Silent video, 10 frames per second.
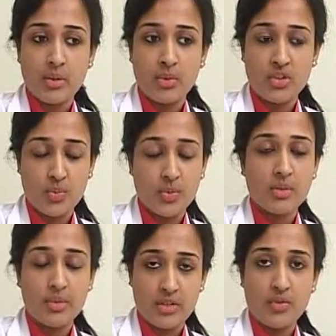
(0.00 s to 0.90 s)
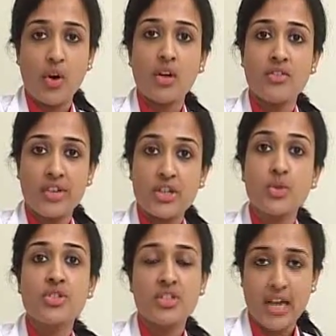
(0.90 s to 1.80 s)
which will involve
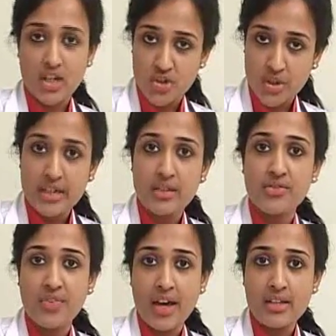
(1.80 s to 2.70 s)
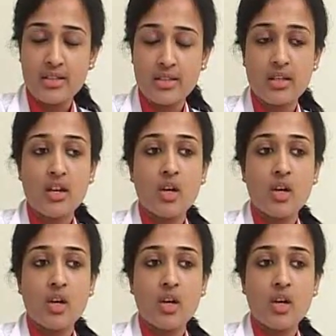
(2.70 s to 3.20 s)
reduced saturated fats,